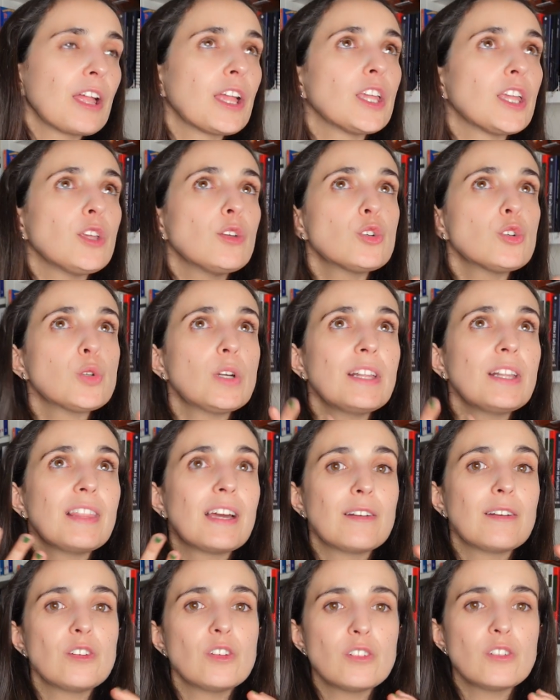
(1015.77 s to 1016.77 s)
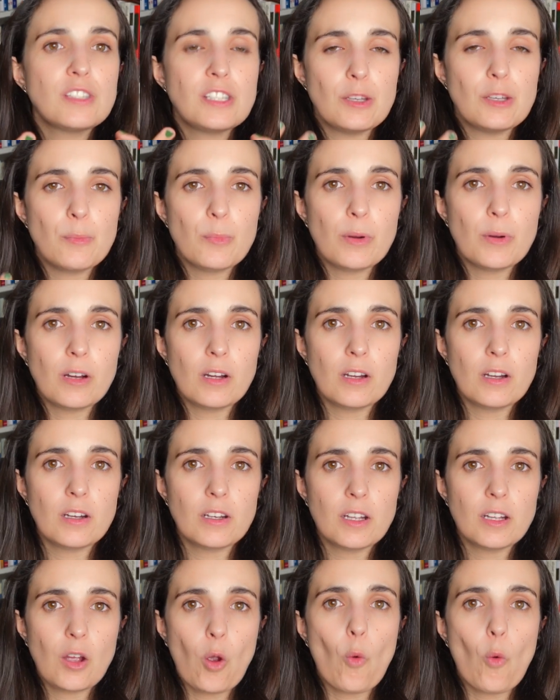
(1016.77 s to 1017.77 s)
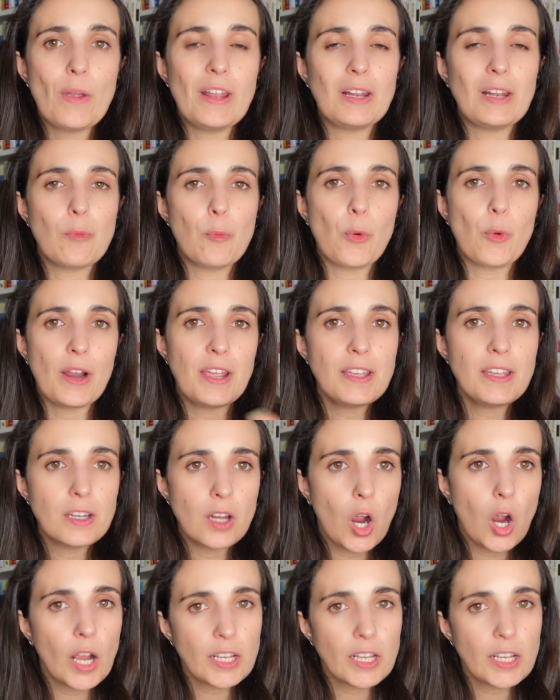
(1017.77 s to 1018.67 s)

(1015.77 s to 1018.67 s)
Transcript: usually the amniotic bag will break.